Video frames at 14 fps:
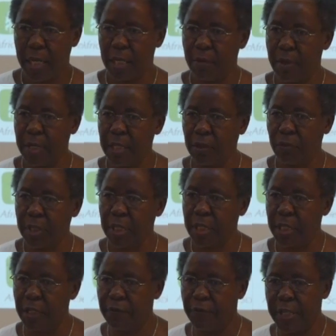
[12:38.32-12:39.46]
And it
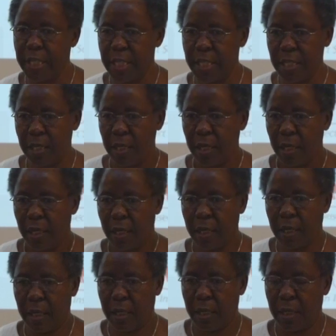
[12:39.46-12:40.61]
was really very
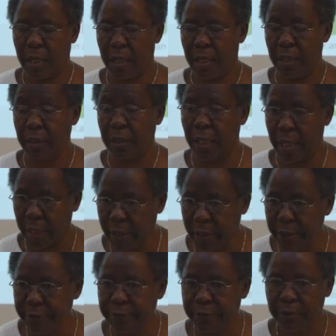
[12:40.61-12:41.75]

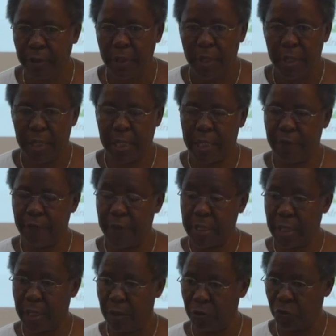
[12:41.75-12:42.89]
interactive. They gave
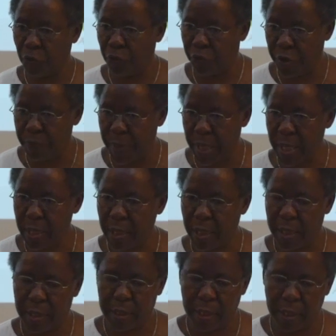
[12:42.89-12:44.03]
us a lot of
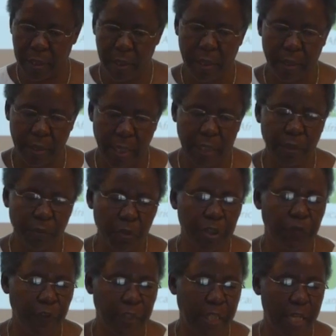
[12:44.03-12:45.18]
feedback, and that
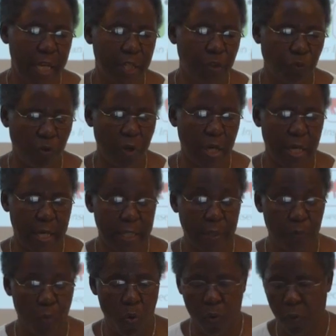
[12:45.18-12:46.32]
motivated us to organize